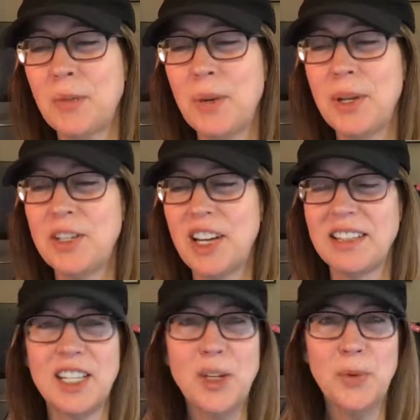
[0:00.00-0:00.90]
We shall
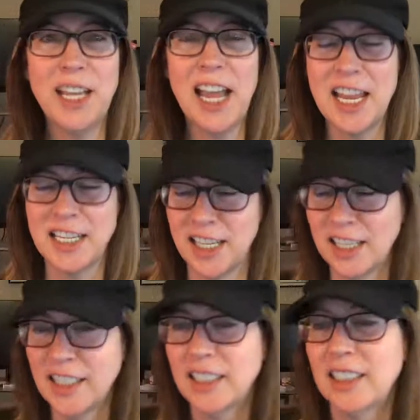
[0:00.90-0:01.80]
see you again.
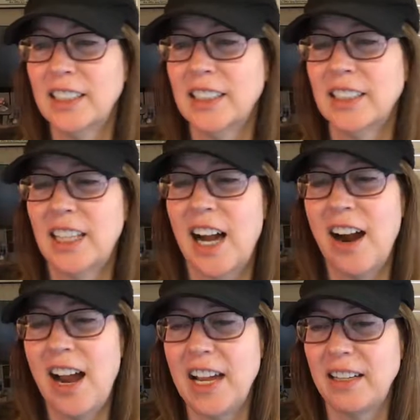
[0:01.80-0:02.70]

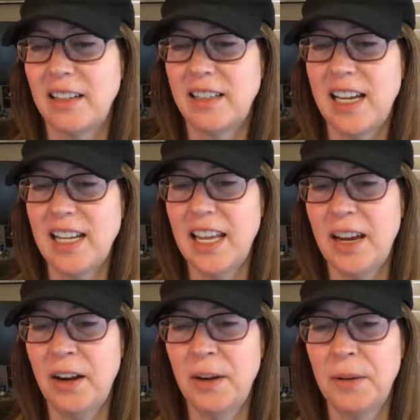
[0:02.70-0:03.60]
All right. Take
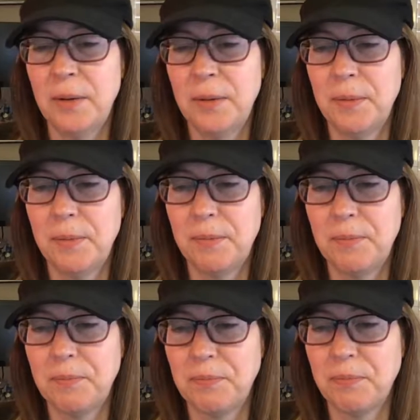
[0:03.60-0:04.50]
care.
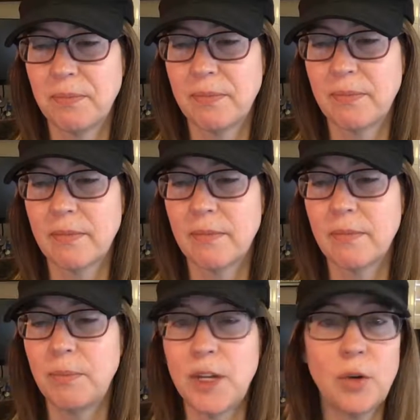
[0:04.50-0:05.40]

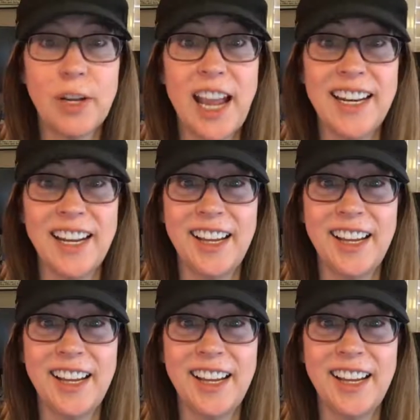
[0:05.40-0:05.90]
Be creative.